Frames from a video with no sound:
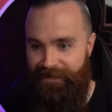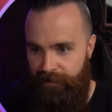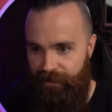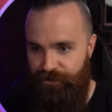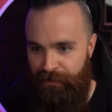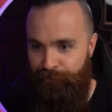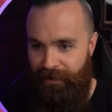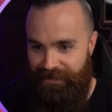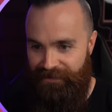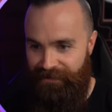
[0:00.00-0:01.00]
He had Jane
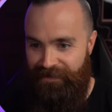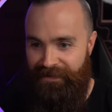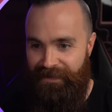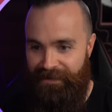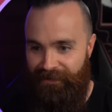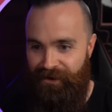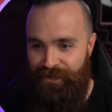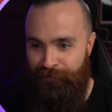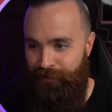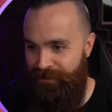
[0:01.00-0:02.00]
Foster. Sorry,
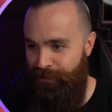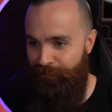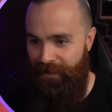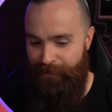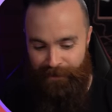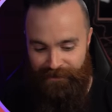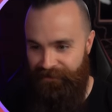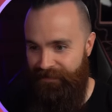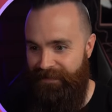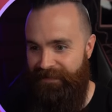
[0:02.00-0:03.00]
Jane Foster, I forgot about
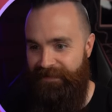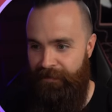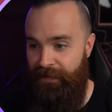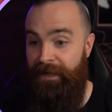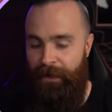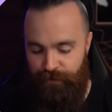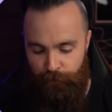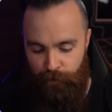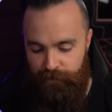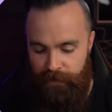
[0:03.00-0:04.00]
you. Okay, now it's
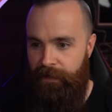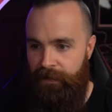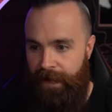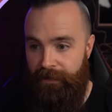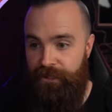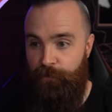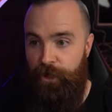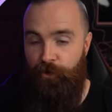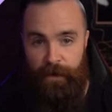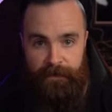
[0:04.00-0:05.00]
removed. Now let's
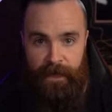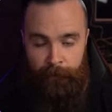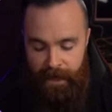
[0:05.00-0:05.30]
recreate that